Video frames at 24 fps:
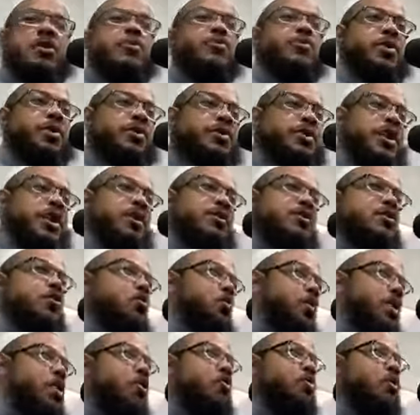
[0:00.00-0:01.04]
protect the
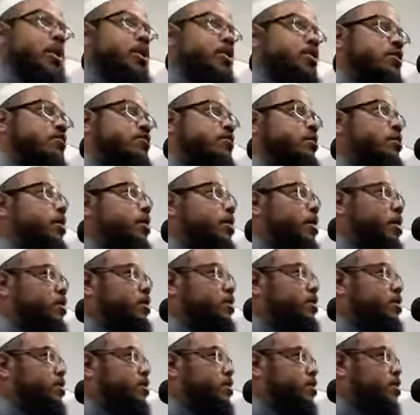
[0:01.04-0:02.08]
weak ones from
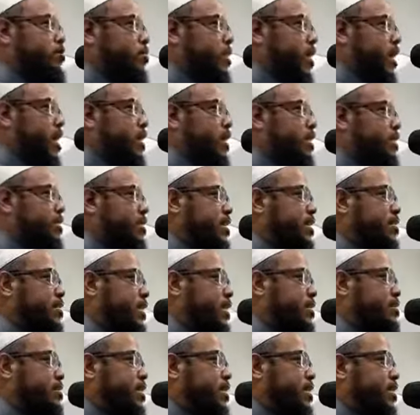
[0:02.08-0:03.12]
amongst his companions at
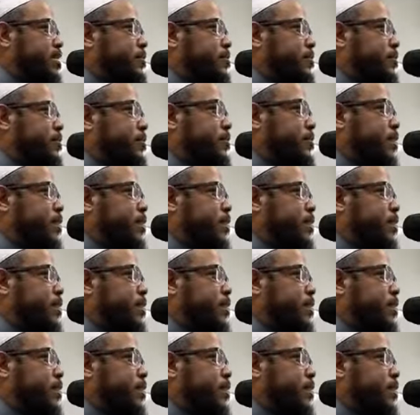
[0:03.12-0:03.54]
that time?